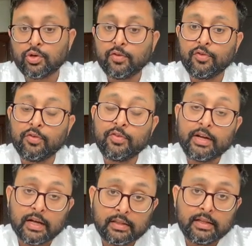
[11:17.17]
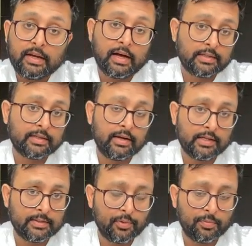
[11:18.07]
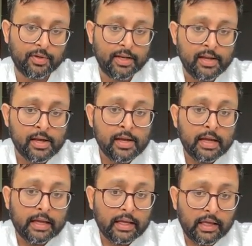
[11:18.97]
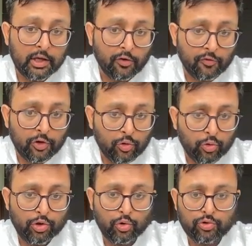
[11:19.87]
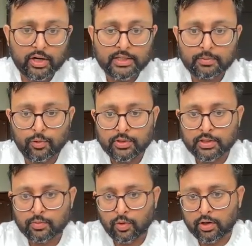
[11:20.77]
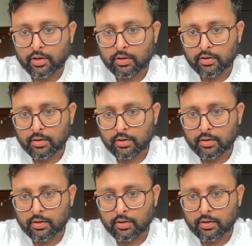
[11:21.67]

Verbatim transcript: Now, if you have done the last class properly, E of U, U transpose is what?